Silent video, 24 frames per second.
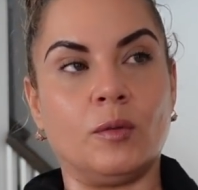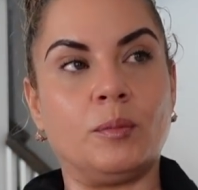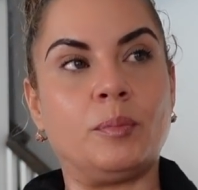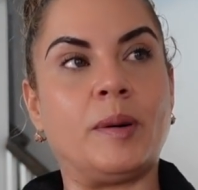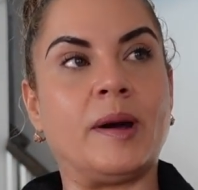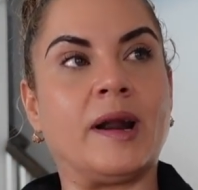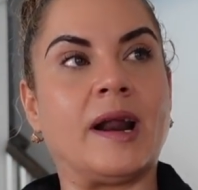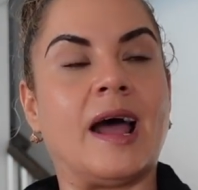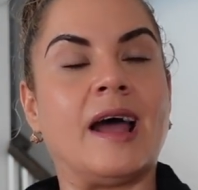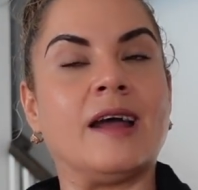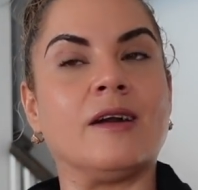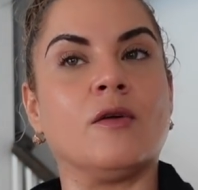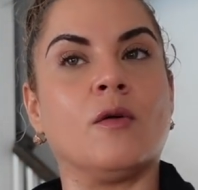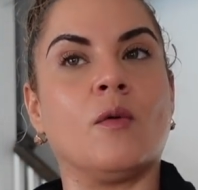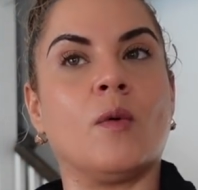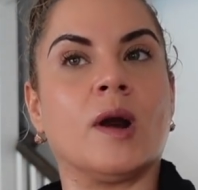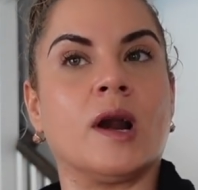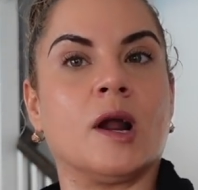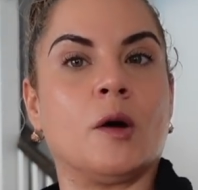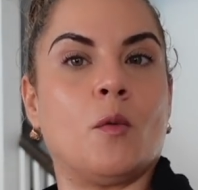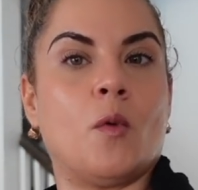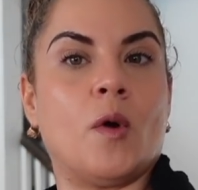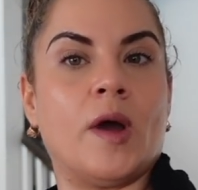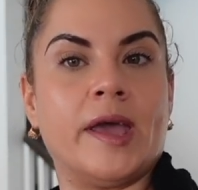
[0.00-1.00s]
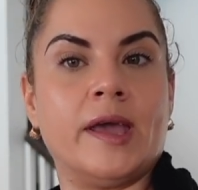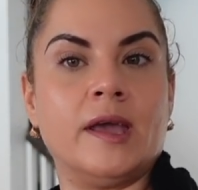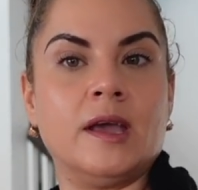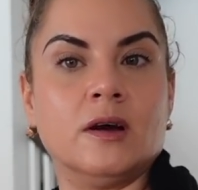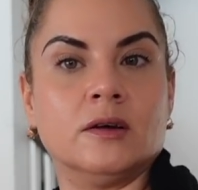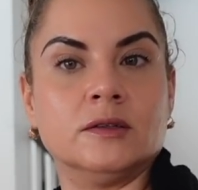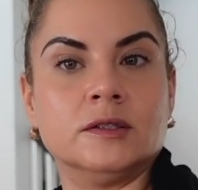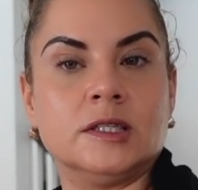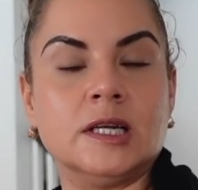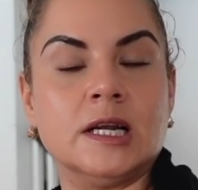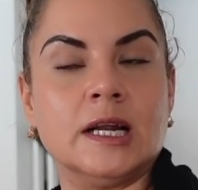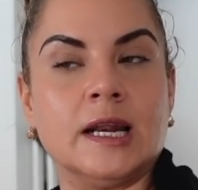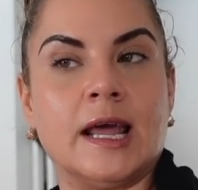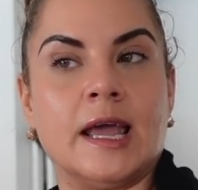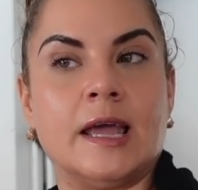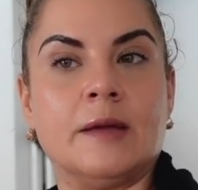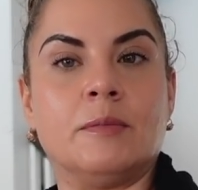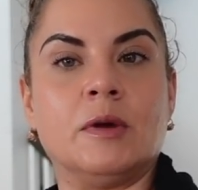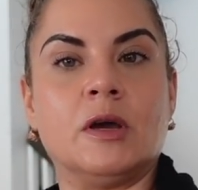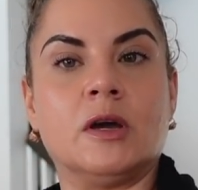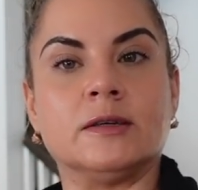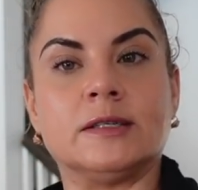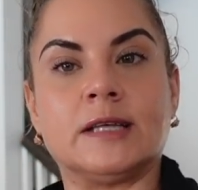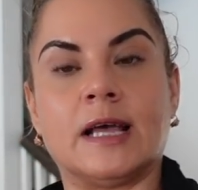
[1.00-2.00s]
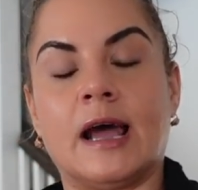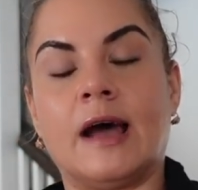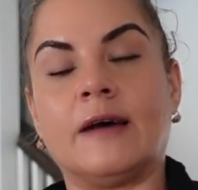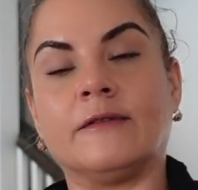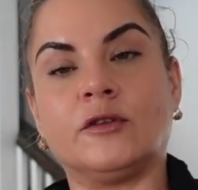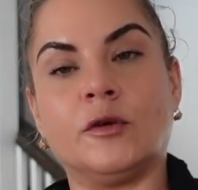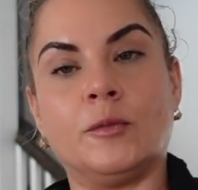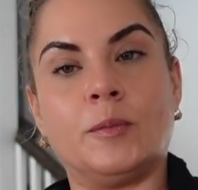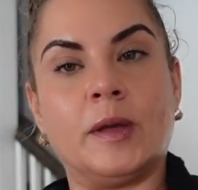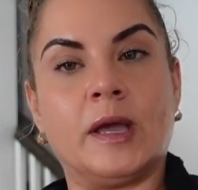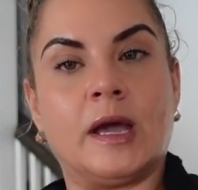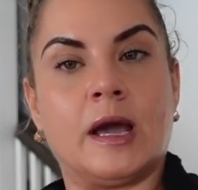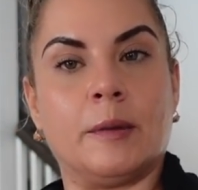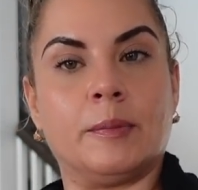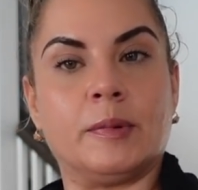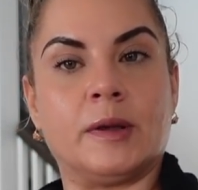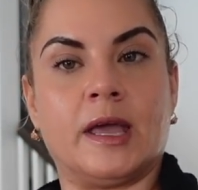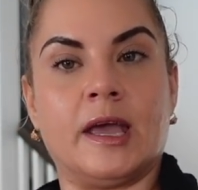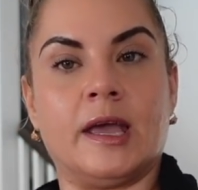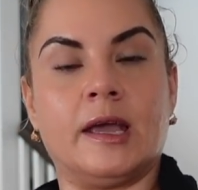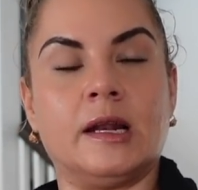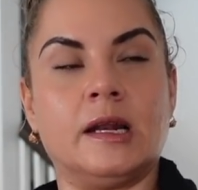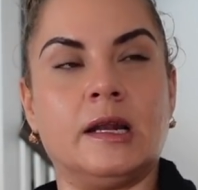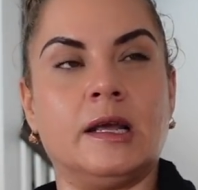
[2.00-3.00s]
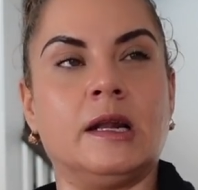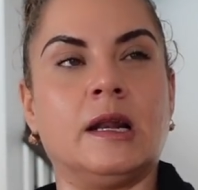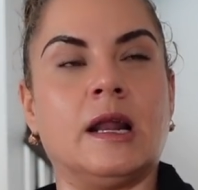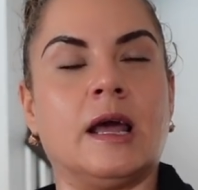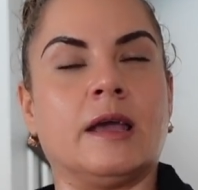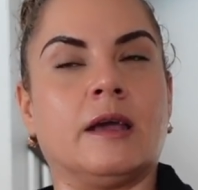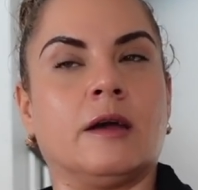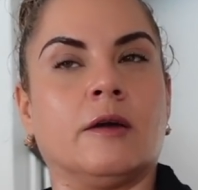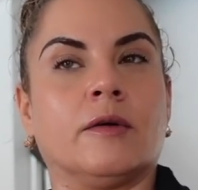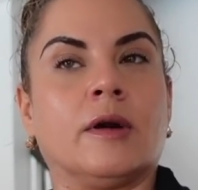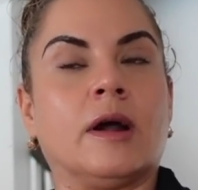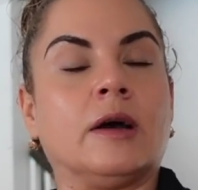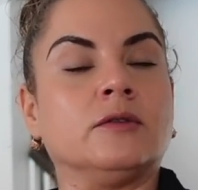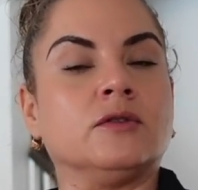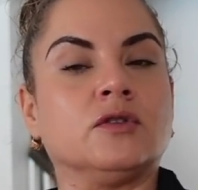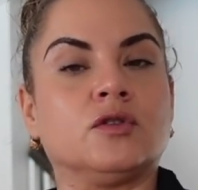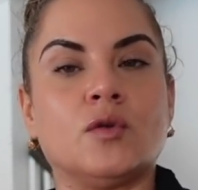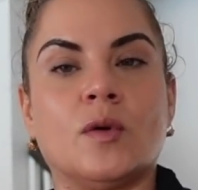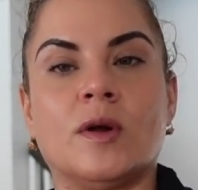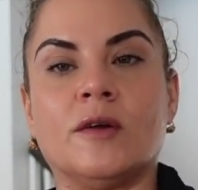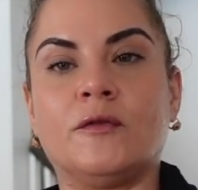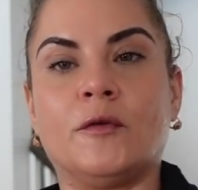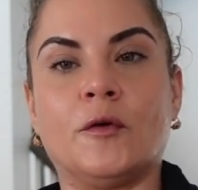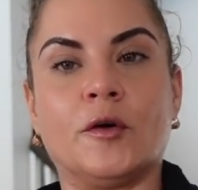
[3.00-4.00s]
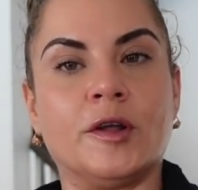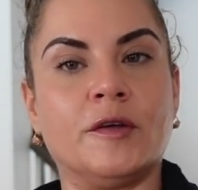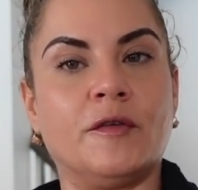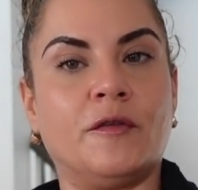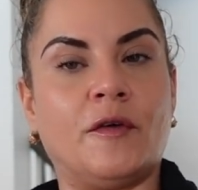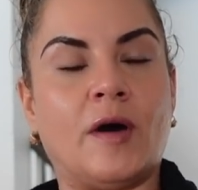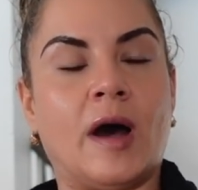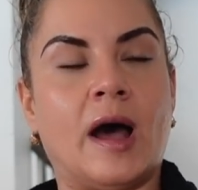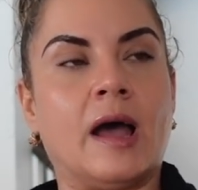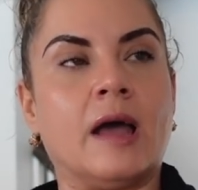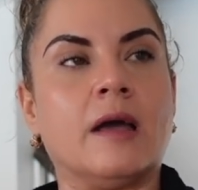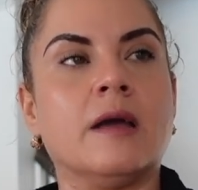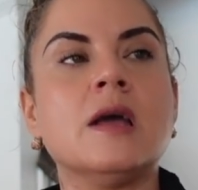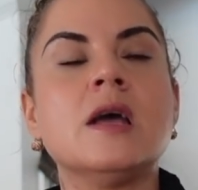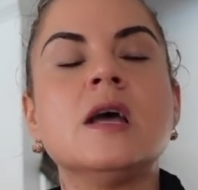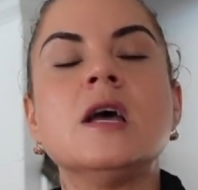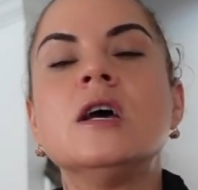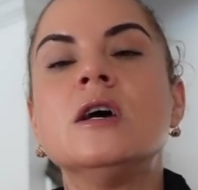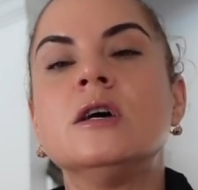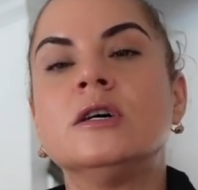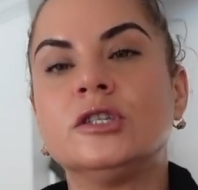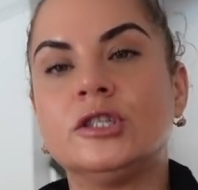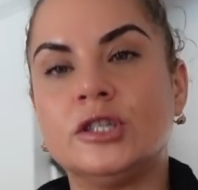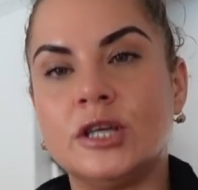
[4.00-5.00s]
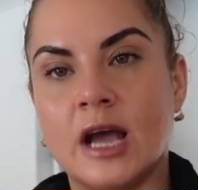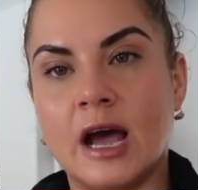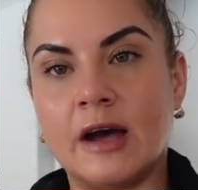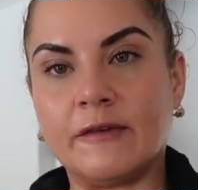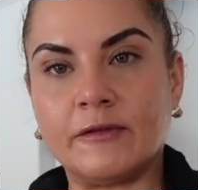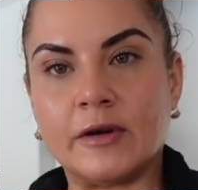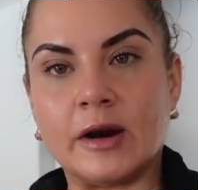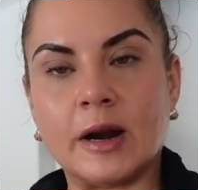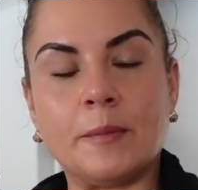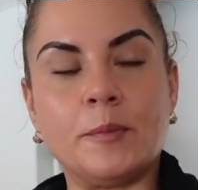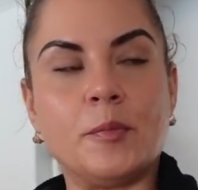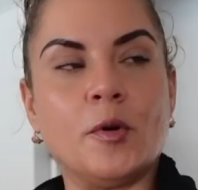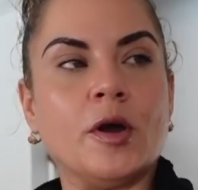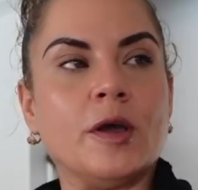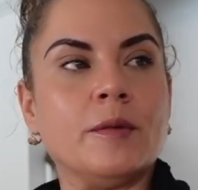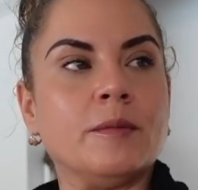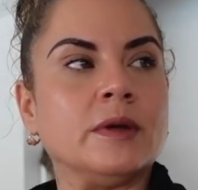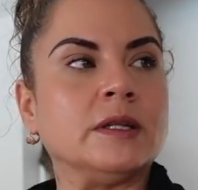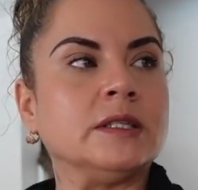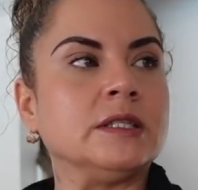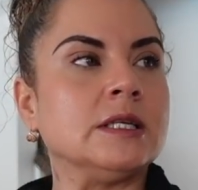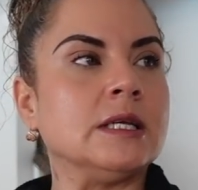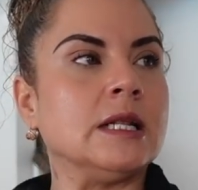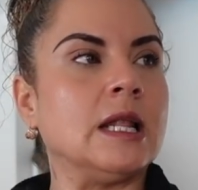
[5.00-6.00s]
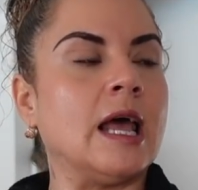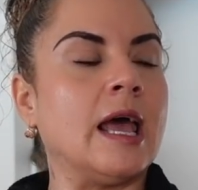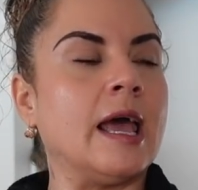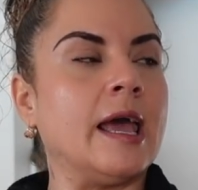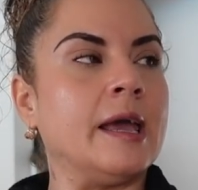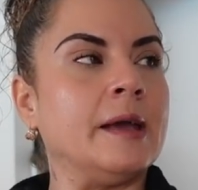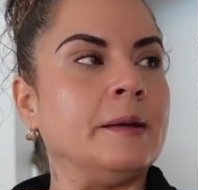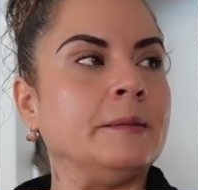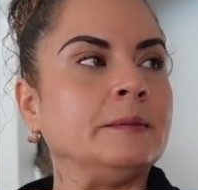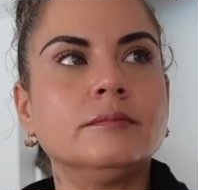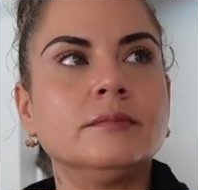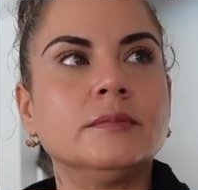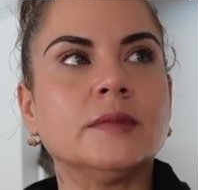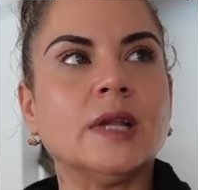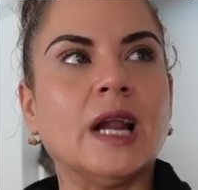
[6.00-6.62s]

but I don't wanna wait until late because I have to pick up Keilly like around 12:45. She have an appointment today.